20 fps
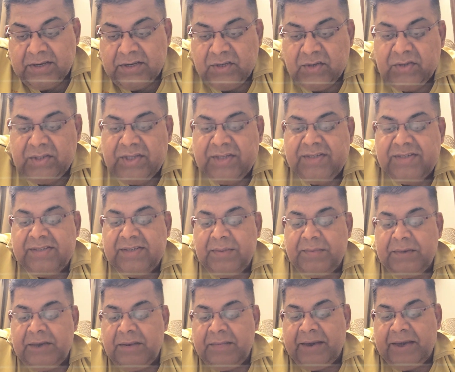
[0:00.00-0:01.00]
So this is the
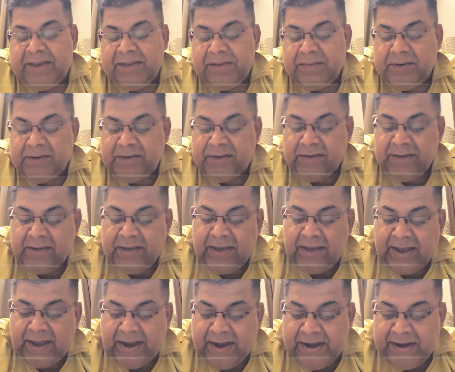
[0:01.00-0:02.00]
main management,
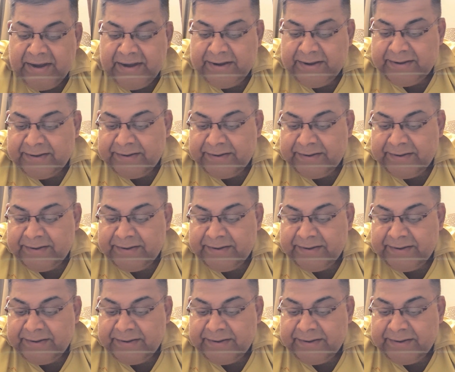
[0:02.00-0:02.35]
and